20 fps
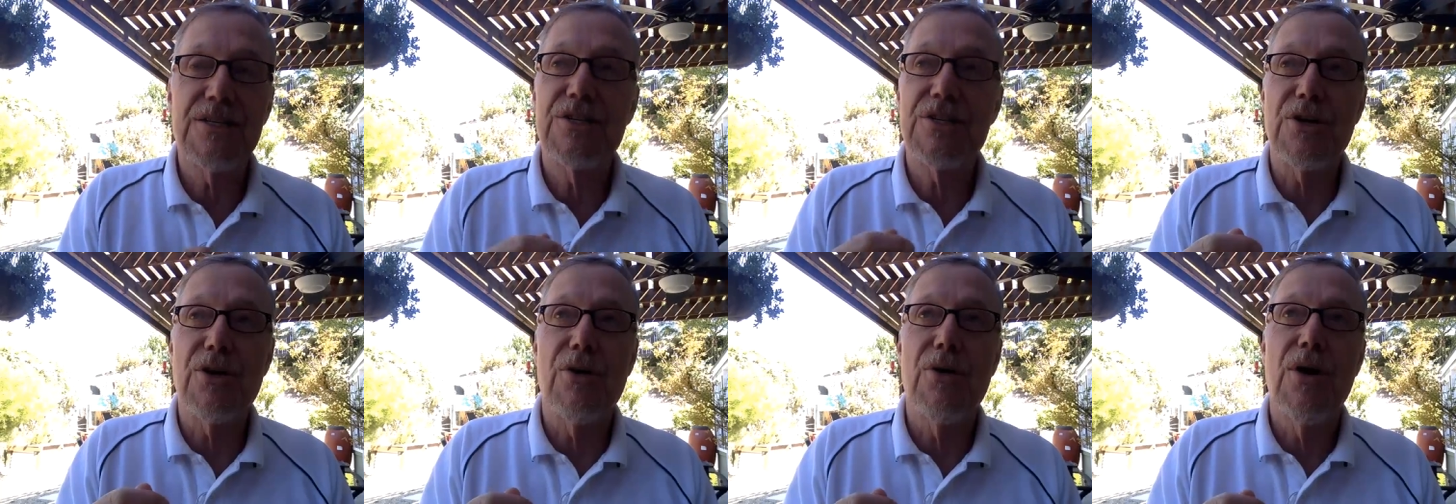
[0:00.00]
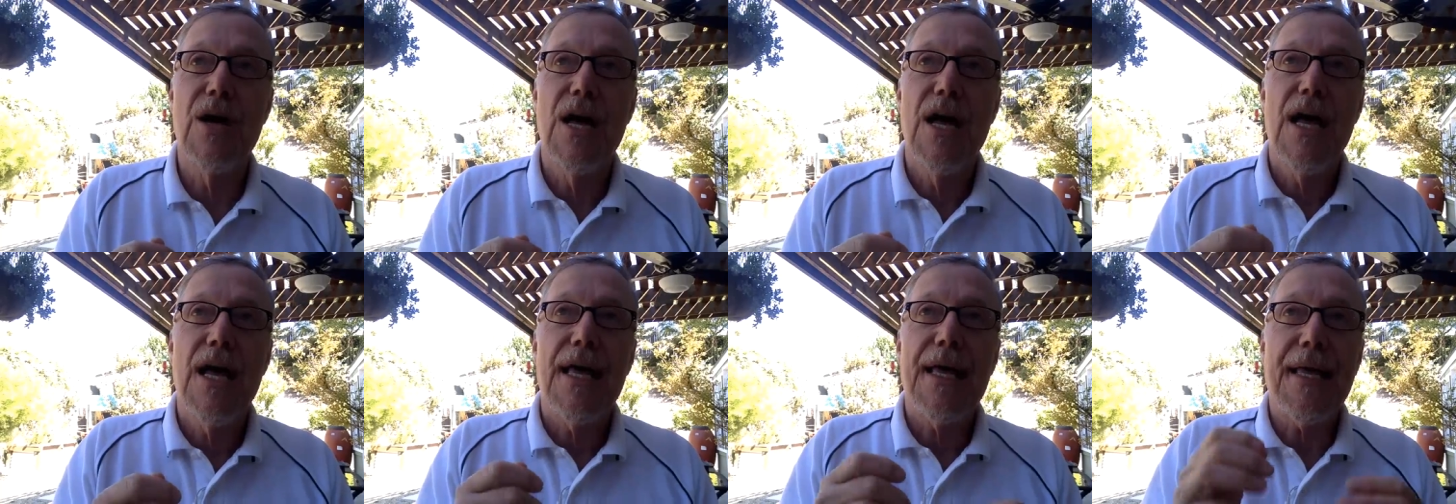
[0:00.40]
And so
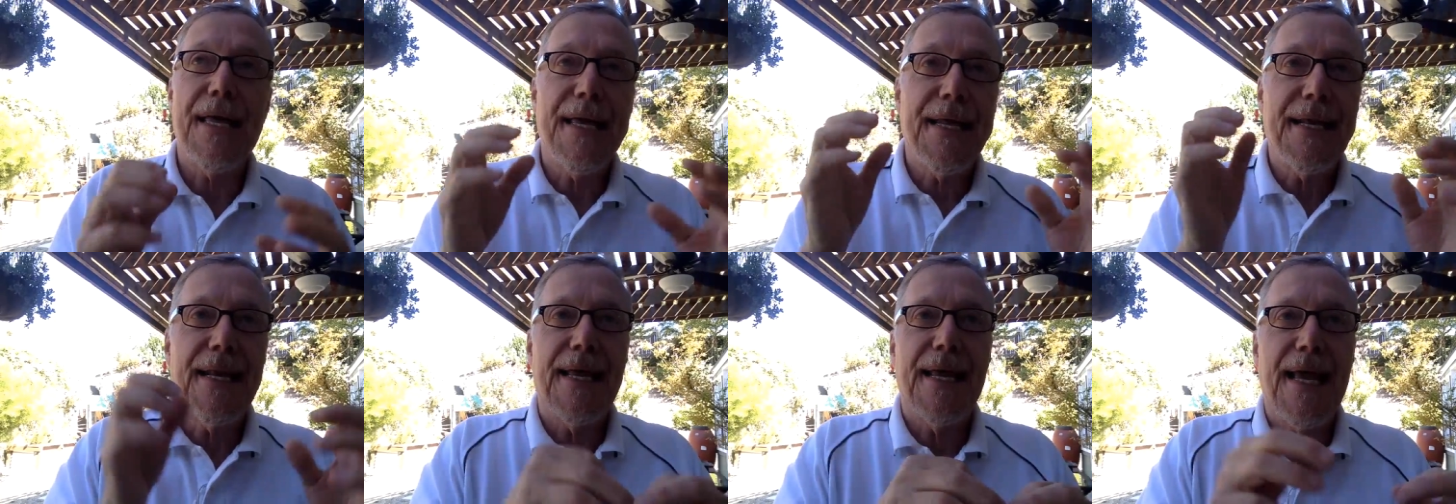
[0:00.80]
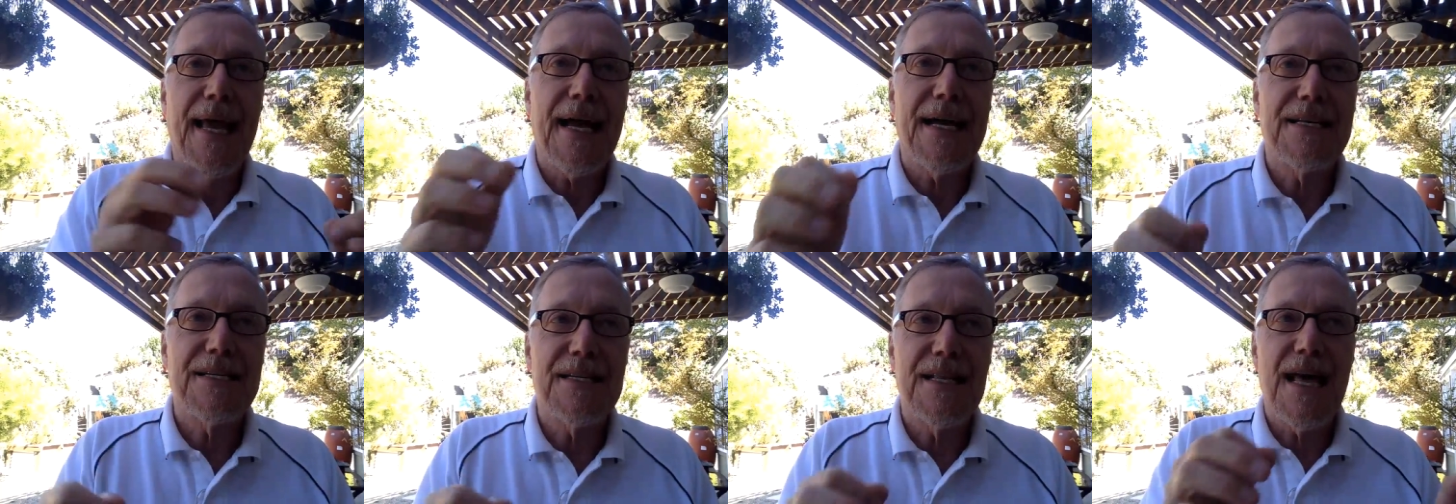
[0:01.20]
it
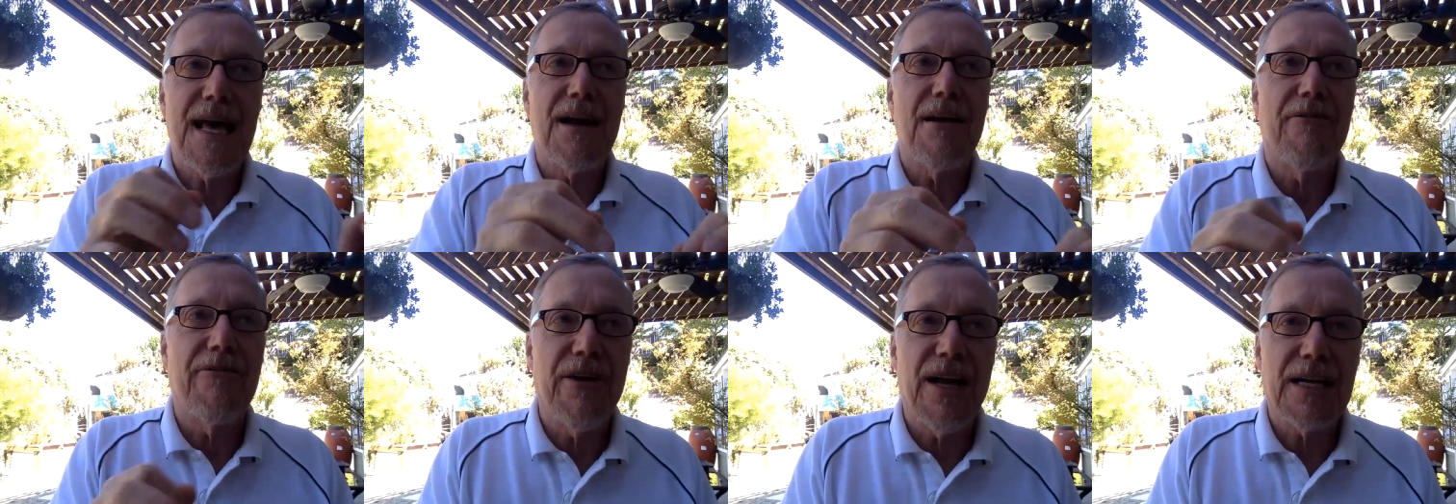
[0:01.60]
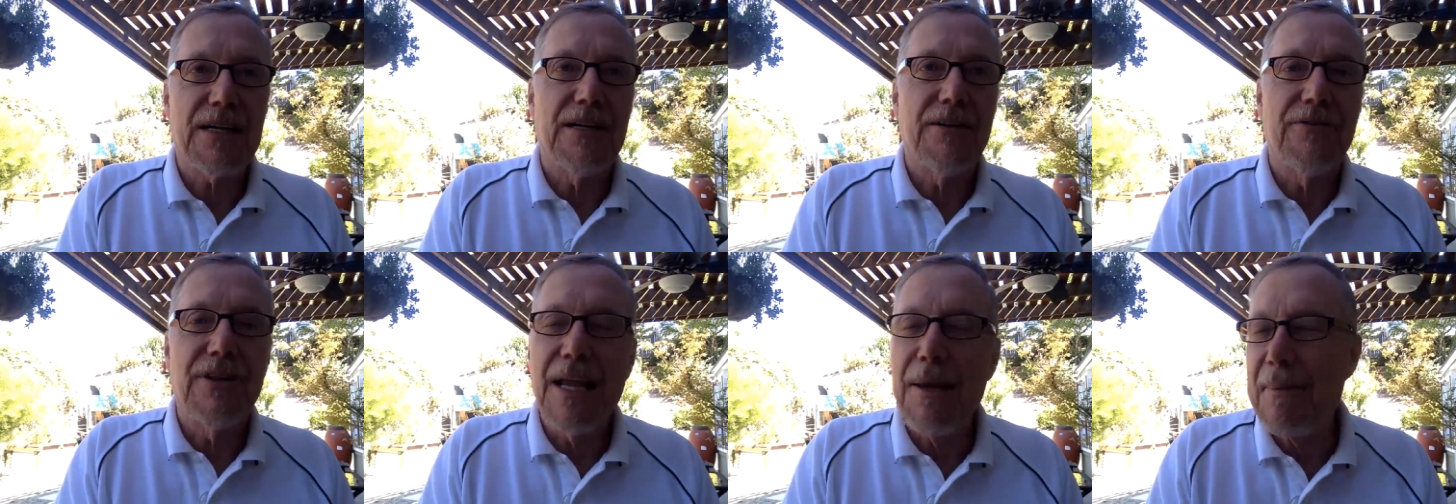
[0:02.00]
has that
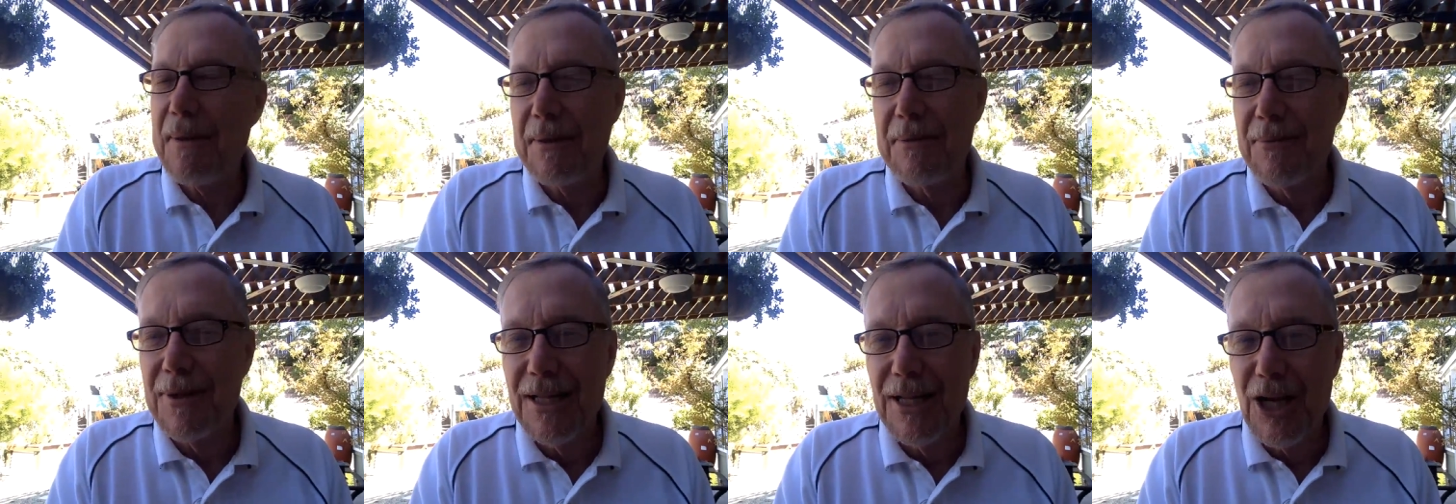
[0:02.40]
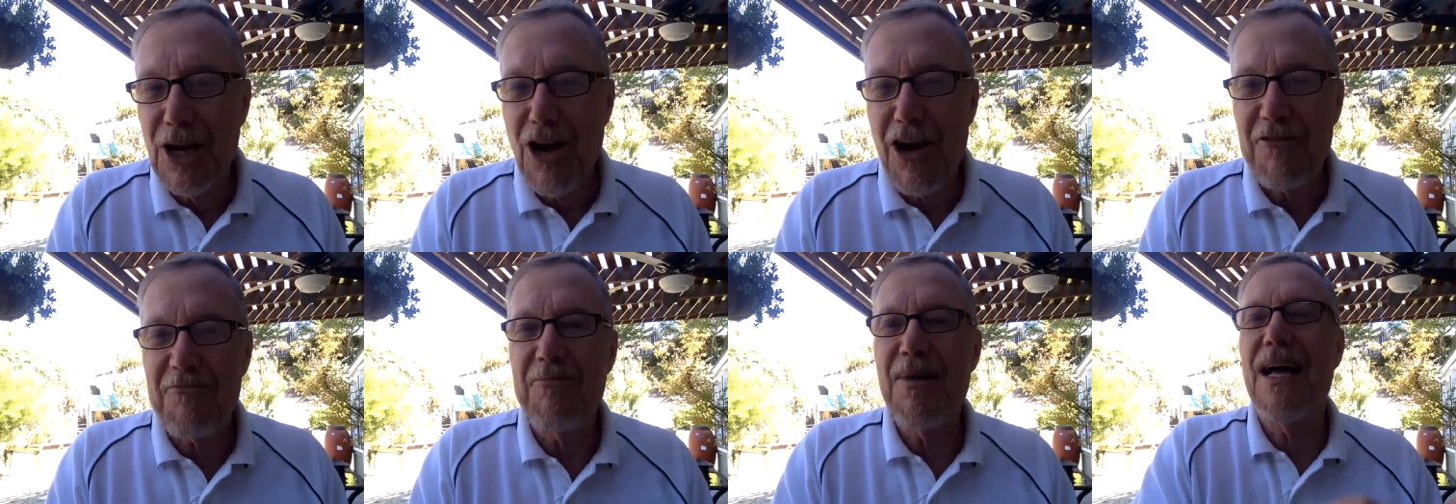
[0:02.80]
effect of keeping them a little
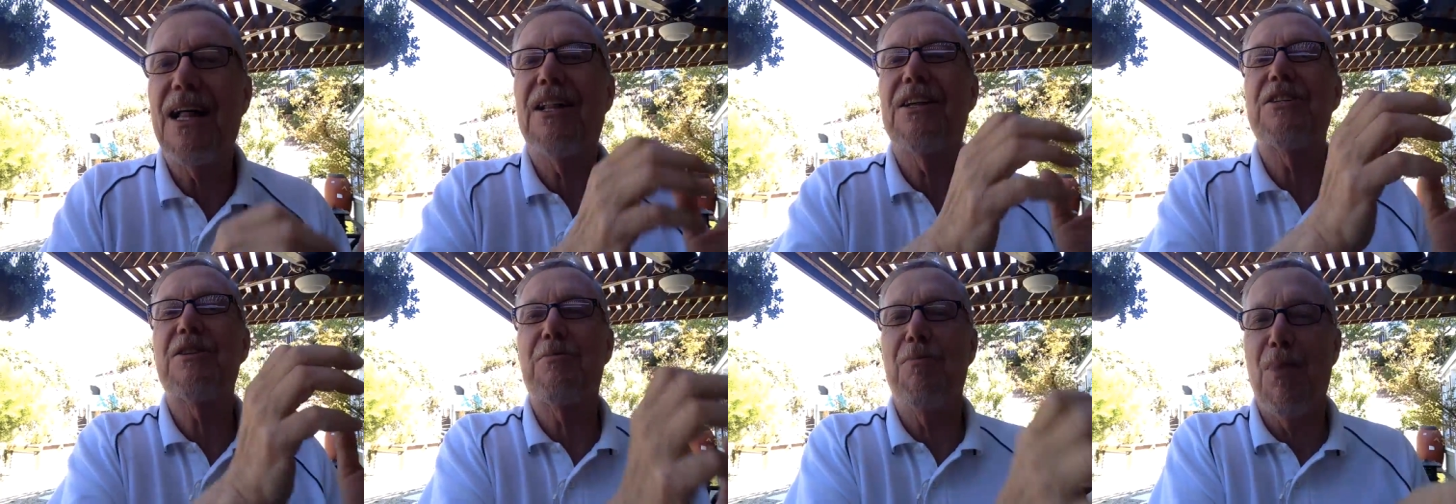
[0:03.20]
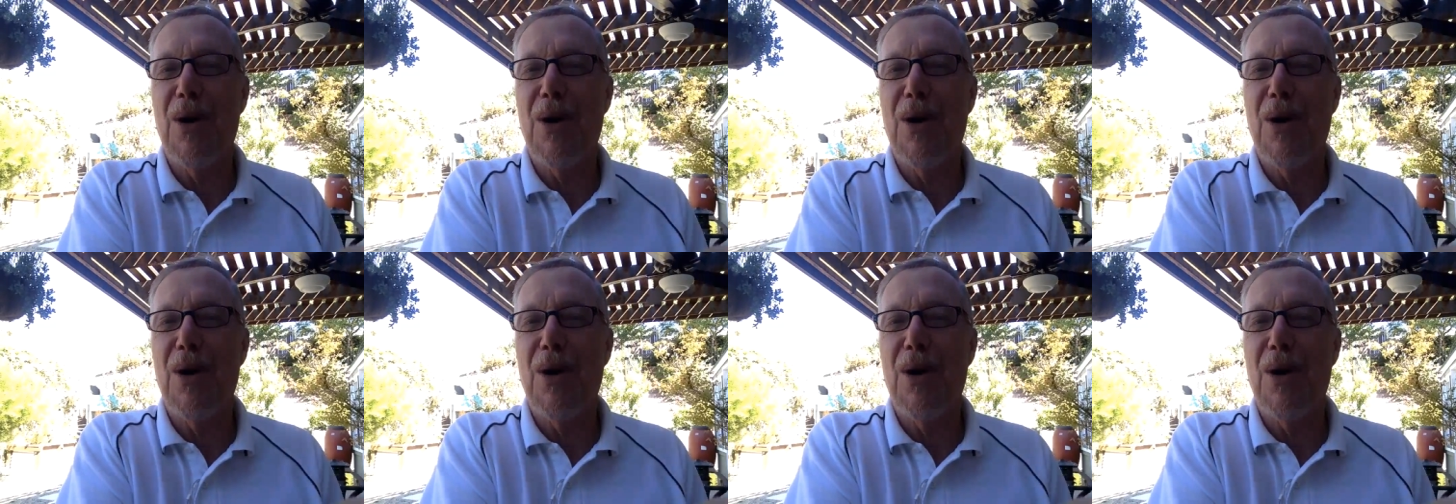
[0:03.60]
off balance,